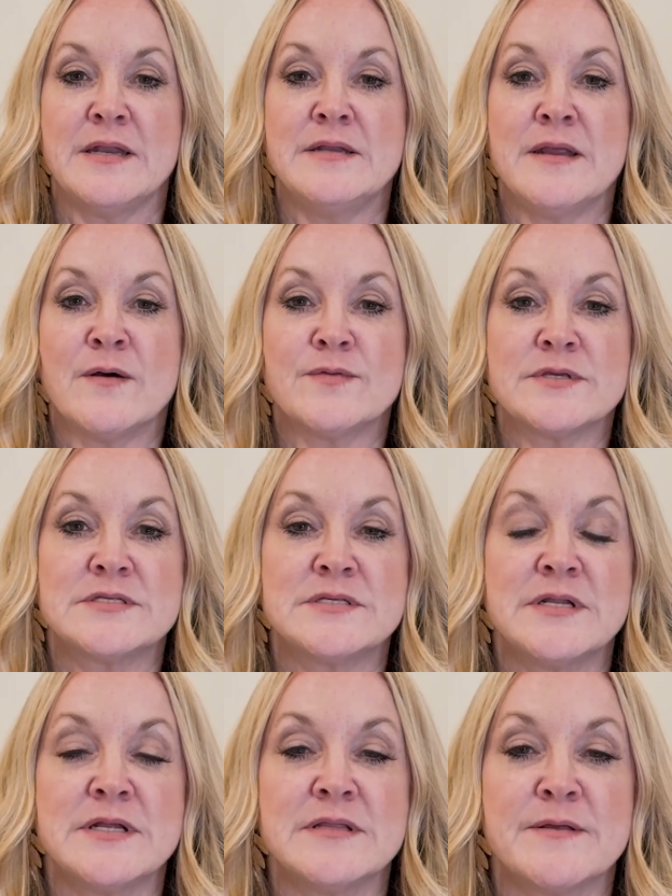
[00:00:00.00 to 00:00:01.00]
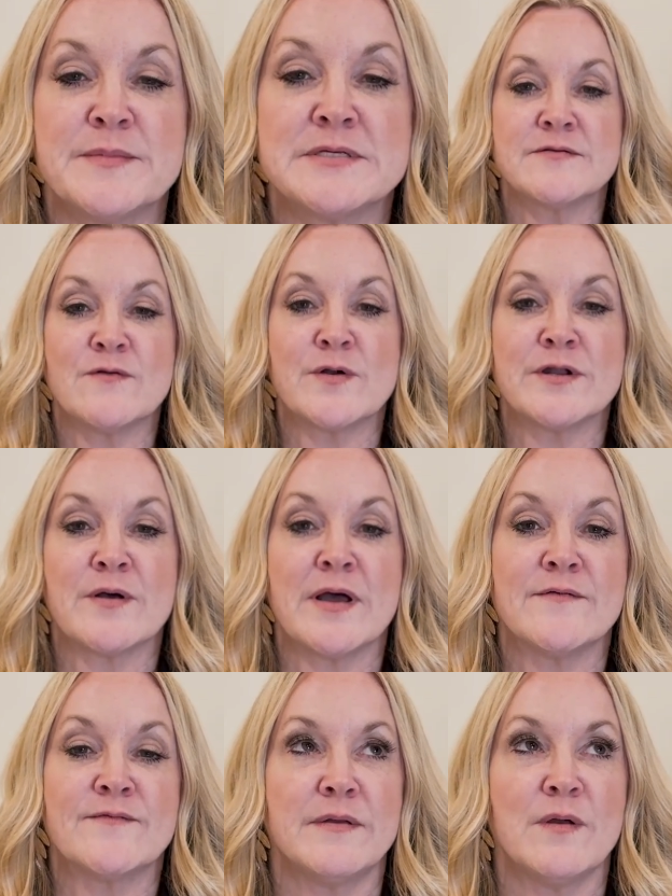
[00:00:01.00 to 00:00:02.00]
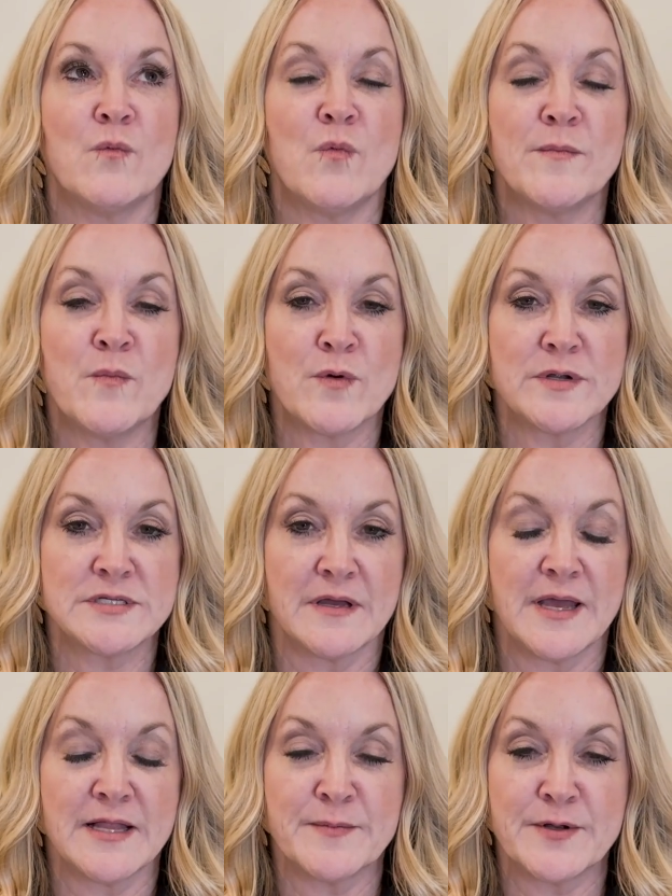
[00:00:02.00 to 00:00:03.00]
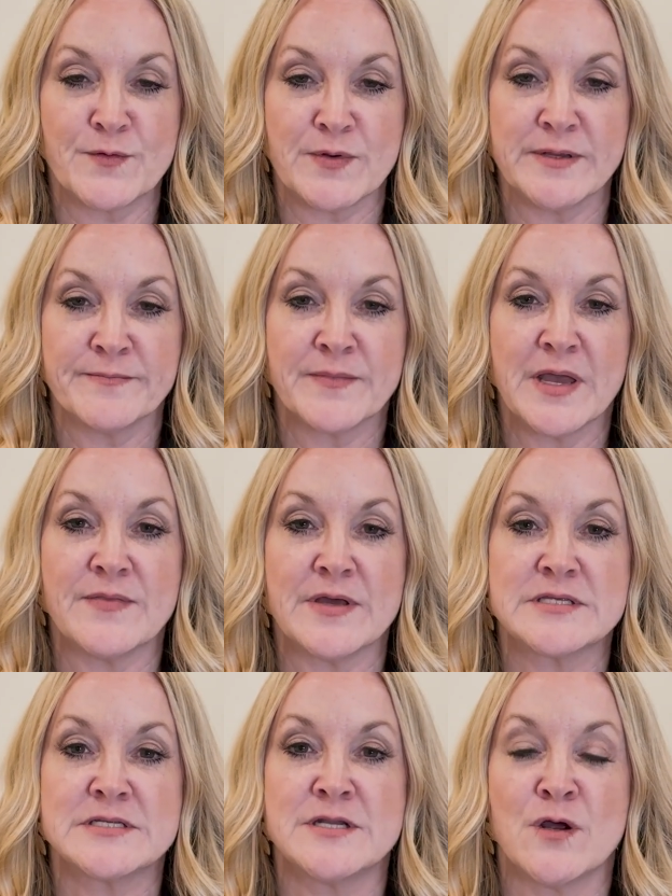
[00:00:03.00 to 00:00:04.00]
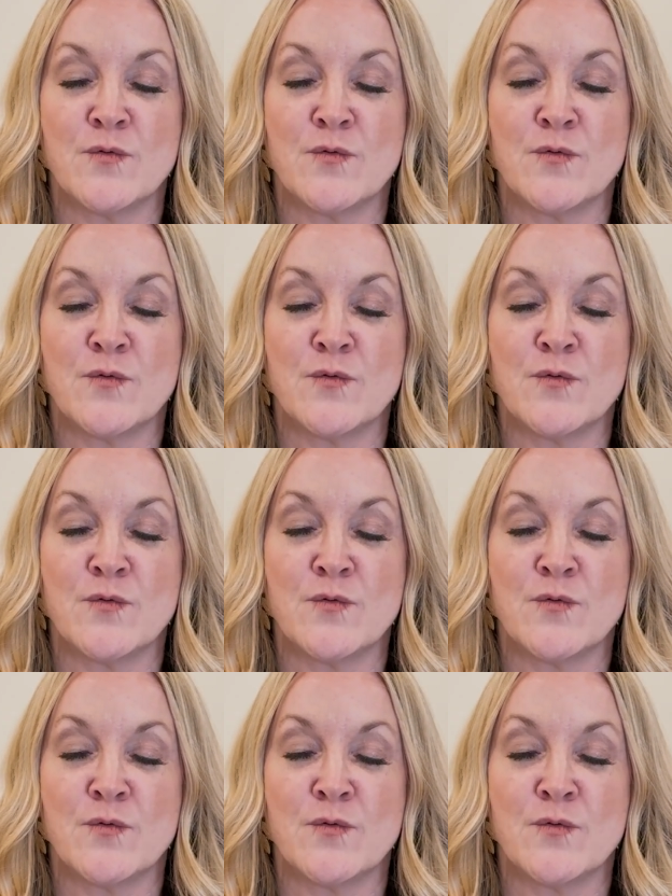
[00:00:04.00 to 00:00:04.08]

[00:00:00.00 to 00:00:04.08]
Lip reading: Now, the city limits of Gardendale have one more elementary, and that's Snow